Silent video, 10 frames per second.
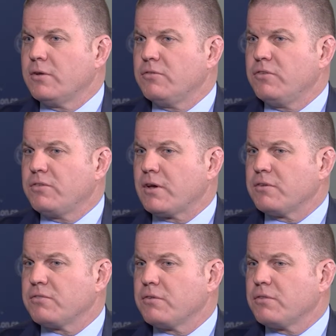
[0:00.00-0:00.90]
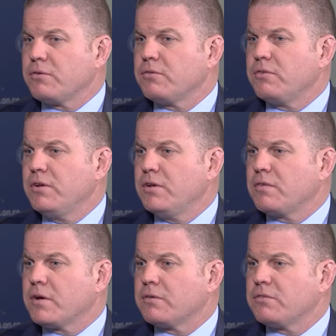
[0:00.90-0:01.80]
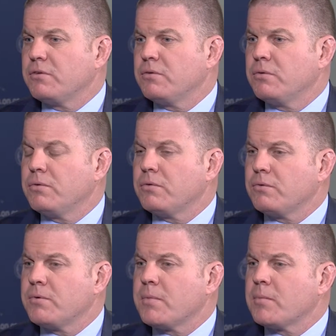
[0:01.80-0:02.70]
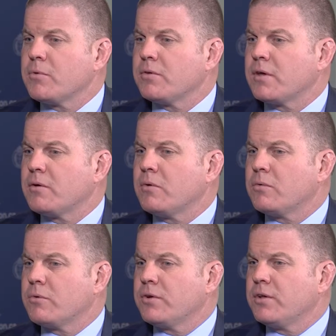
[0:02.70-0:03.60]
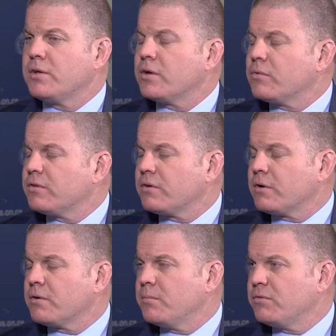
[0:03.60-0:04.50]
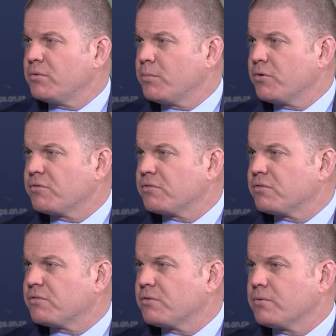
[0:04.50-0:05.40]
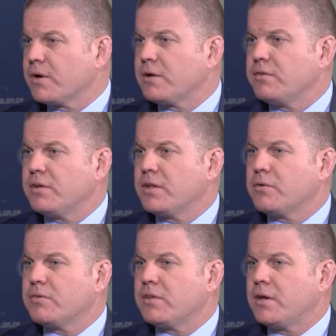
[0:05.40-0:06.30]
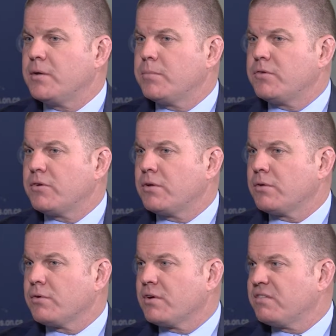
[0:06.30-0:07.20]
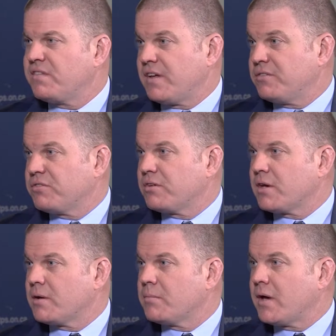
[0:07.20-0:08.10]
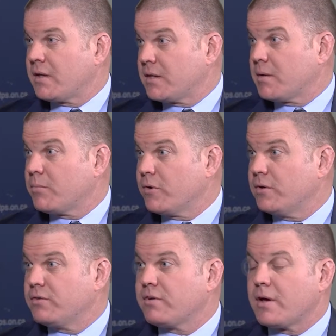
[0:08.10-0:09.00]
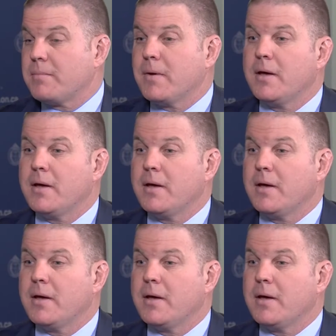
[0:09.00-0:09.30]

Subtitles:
in 2013, you've got to remember that what we're dealing with are missing persons. We're not dealing with any particular offense at that point in time.